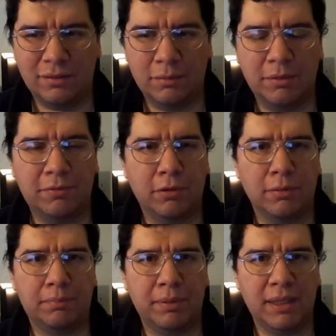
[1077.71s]
So
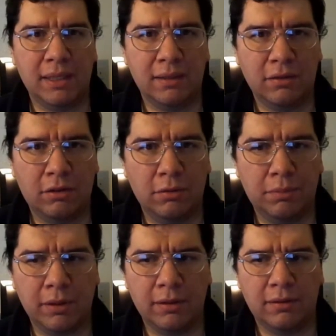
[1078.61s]
before B and
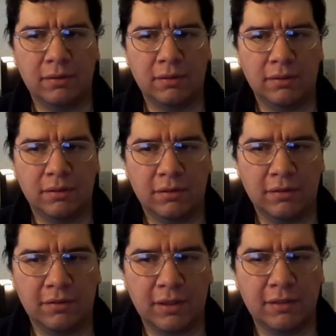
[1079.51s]
Hobart
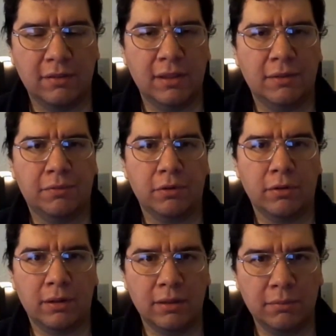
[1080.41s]
decided to leave for
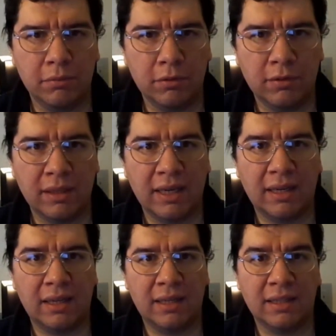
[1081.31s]
their honeymoon
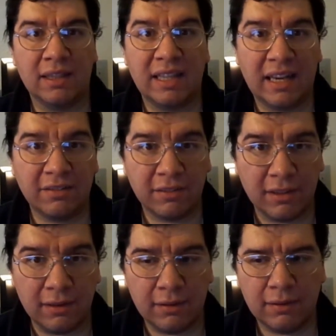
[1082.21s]
at, in
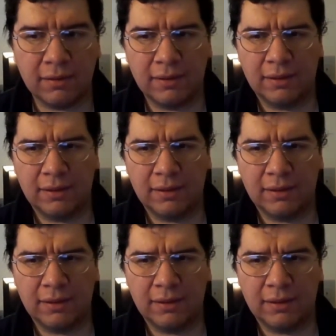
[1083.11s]
Alaska,